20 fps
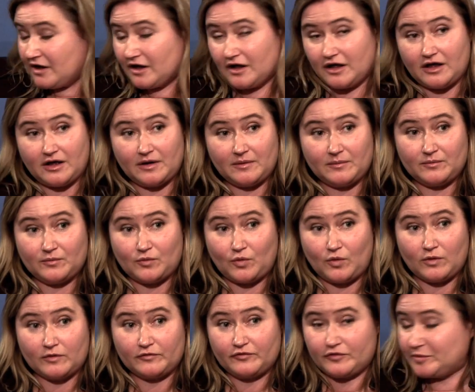um,
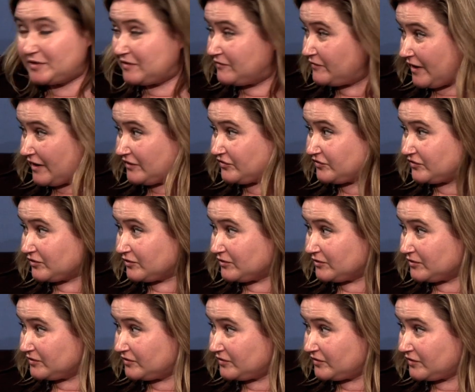or from
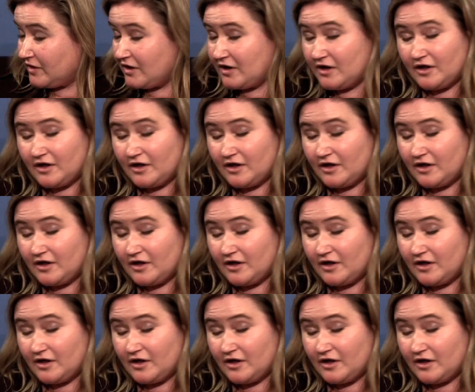investors.